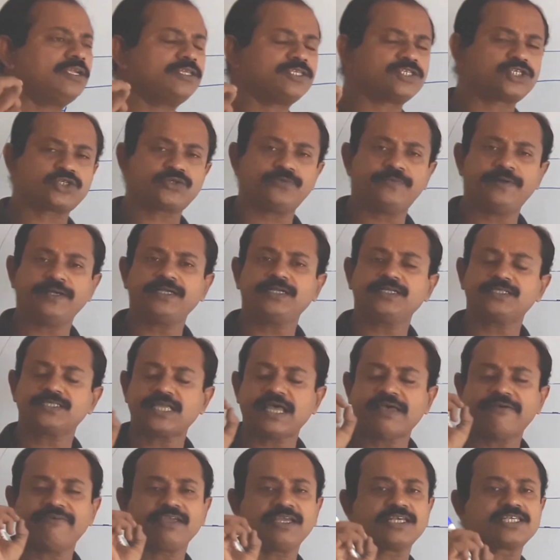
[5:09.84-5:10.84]
instrument, is
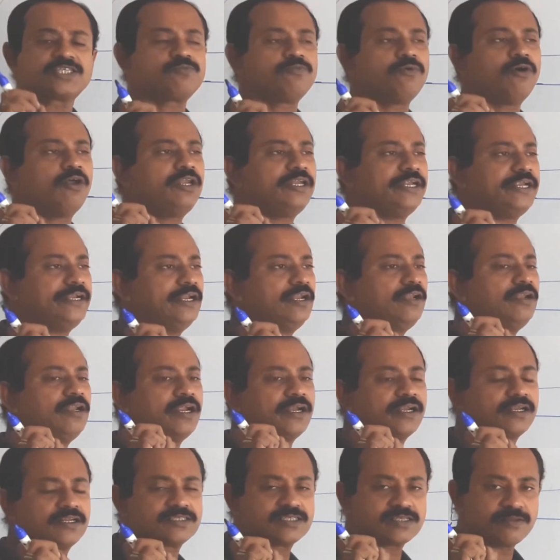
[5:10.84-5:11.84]
having a small needle,
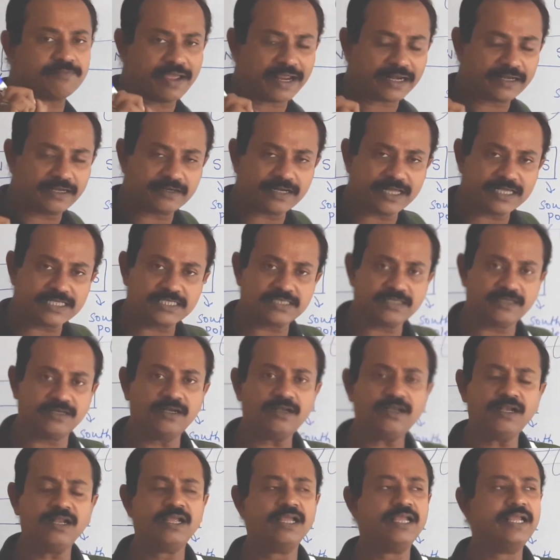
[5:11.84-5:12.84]
it is a magnetized
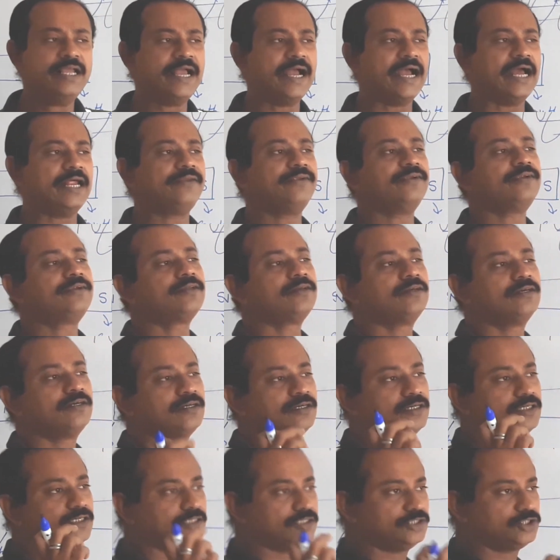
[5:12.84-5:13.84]
needle, and it
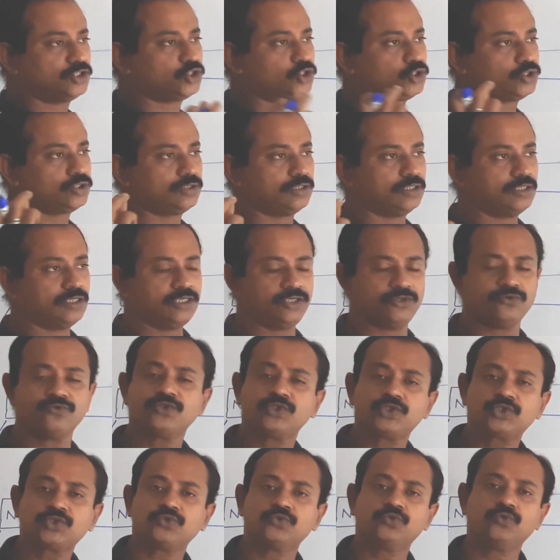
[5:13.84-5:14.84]
is
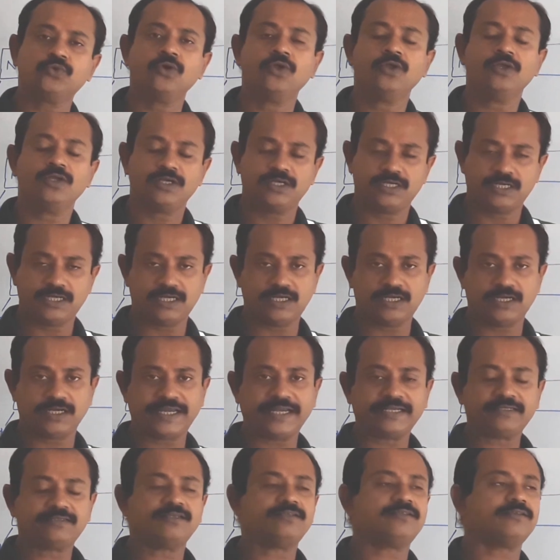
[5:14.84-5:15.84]
used to
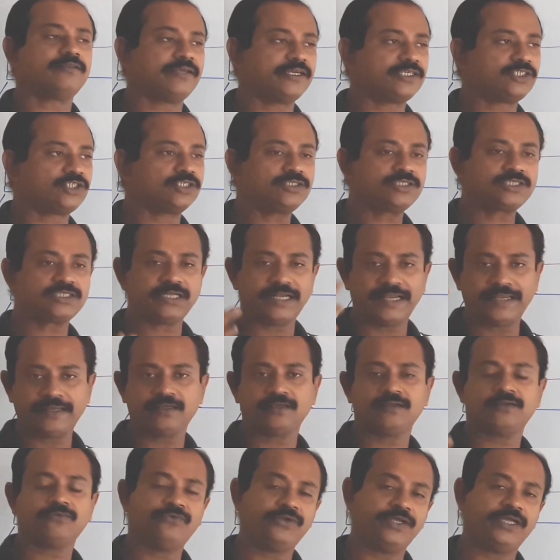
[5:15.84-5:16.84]
get the directions,
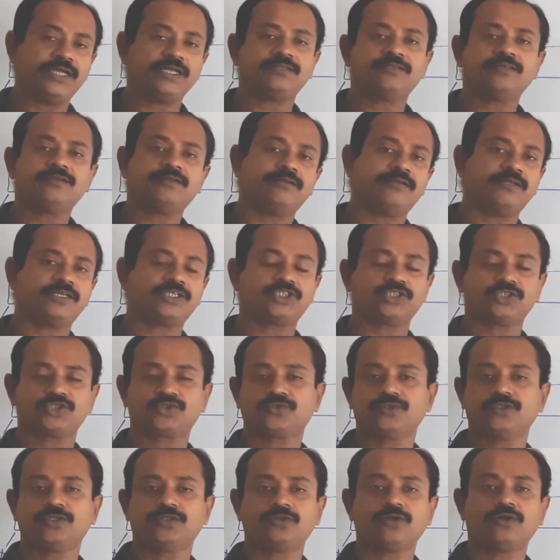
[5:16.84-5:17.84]
like we get the
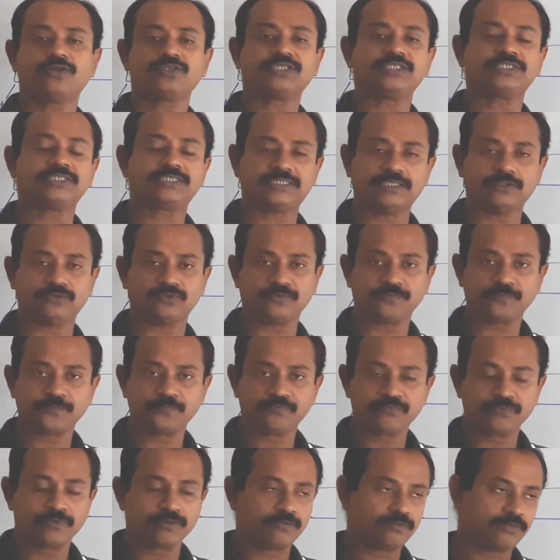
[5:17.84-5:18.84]
directions from the north and south.
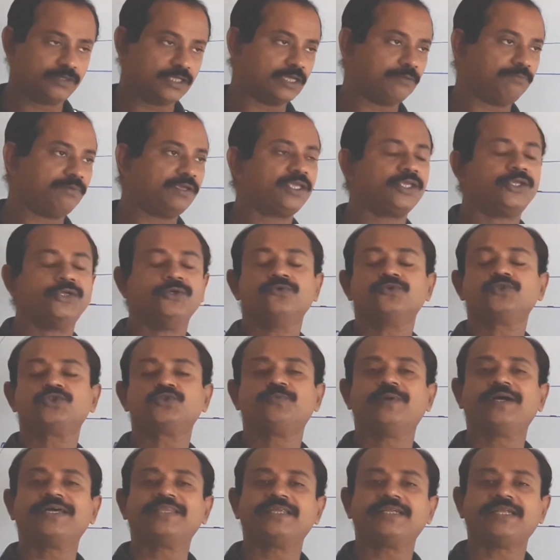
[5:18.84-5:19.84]
They are being
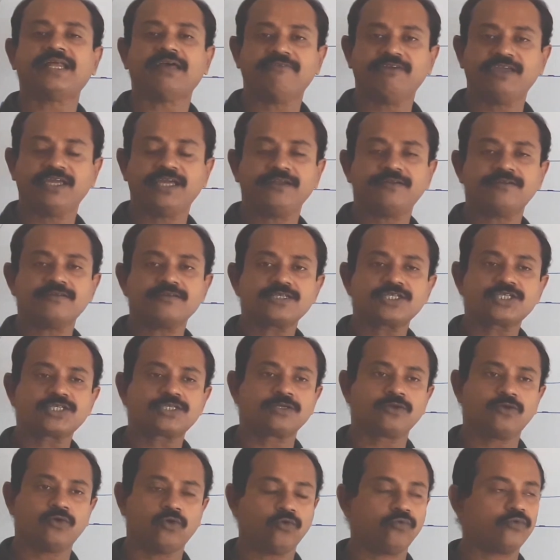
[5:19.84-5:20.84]
used by the
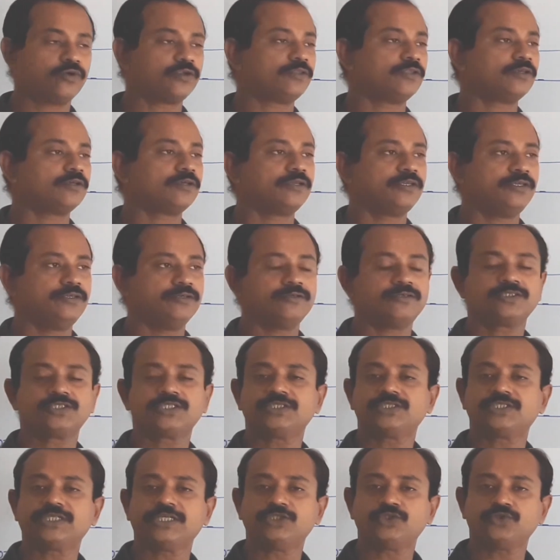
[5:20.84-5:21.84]
navigators over the years
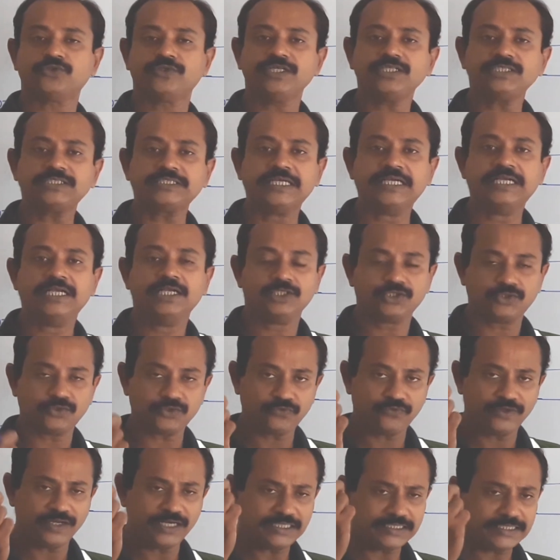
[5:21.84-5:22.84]
and centuries. So
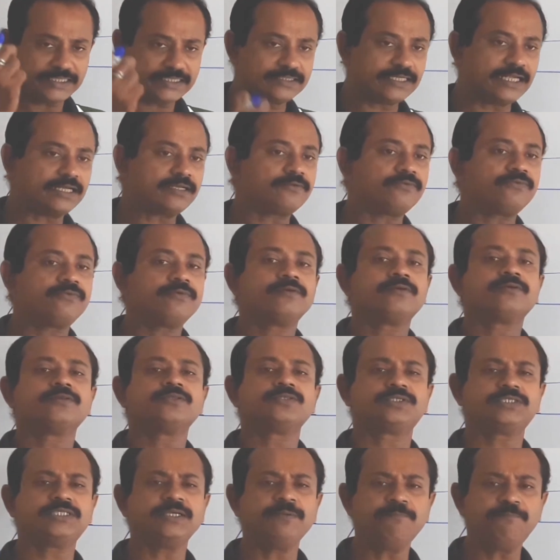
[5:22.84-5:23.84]
we will take that
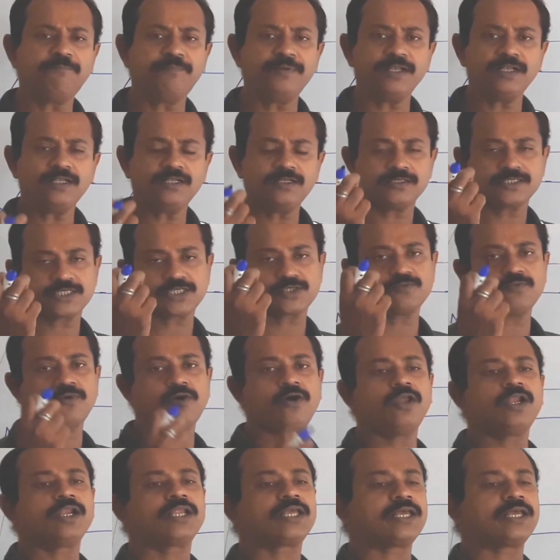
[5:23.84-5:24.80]
simple small